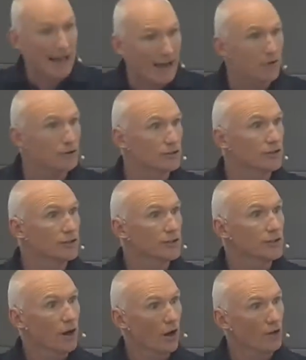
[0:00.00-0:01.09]
out
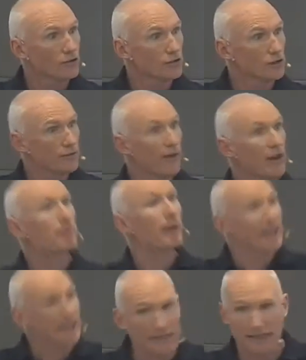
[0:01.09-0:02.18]
onto the very
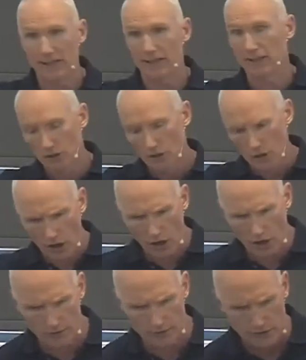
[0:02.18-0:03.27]
peak
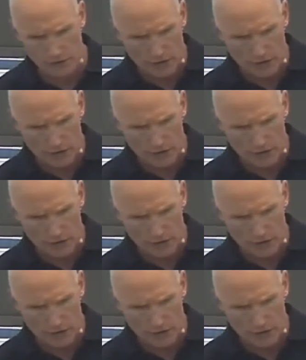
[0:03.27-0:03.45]
of